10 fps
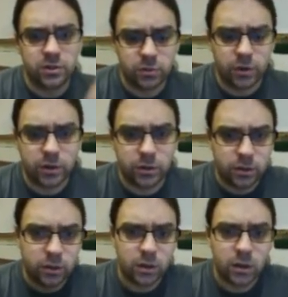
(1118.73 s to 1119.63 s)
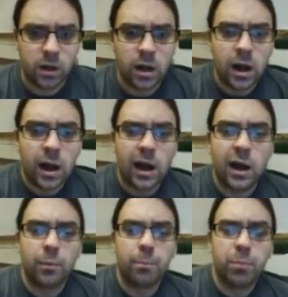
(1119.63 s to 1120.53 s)
squared.
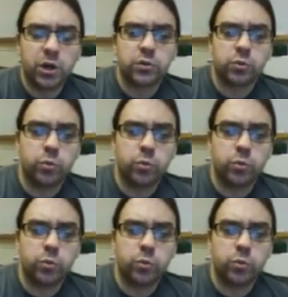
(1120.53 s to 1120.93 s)
Uh, but